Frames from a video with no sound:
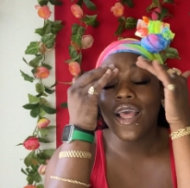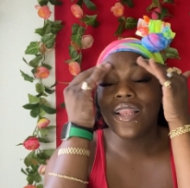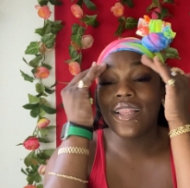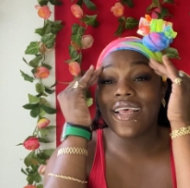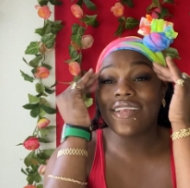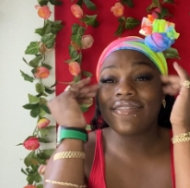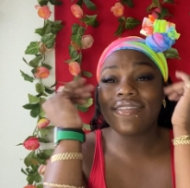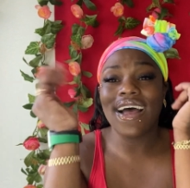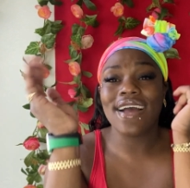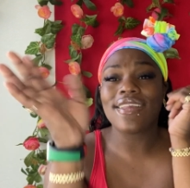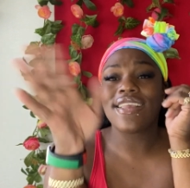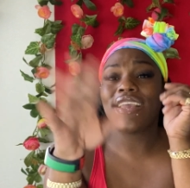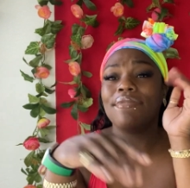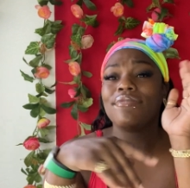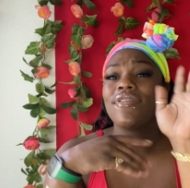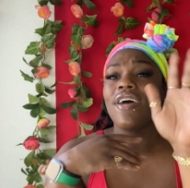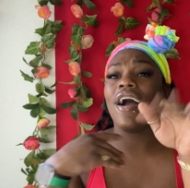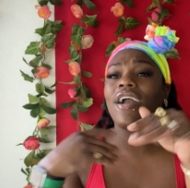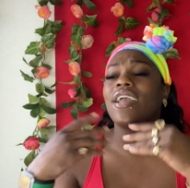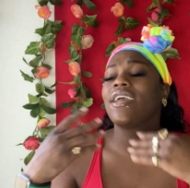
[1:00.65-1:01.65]
Let's not
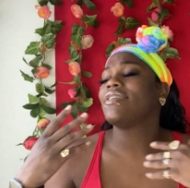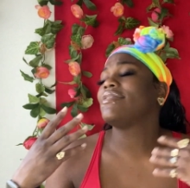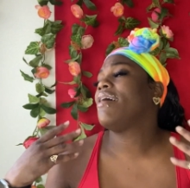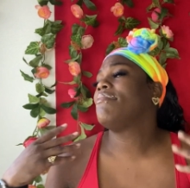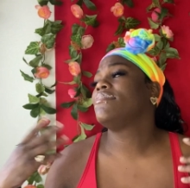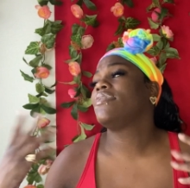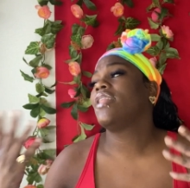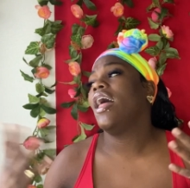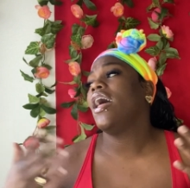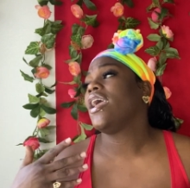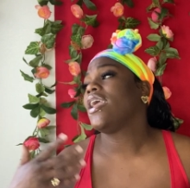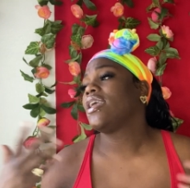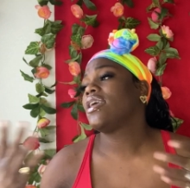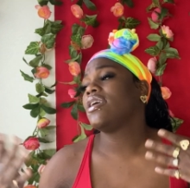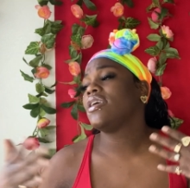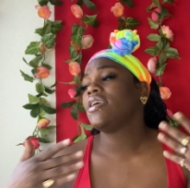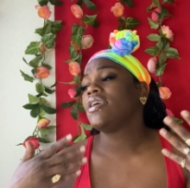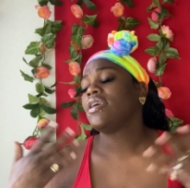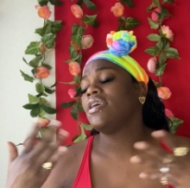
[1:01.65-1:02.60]
keep talking because I'm like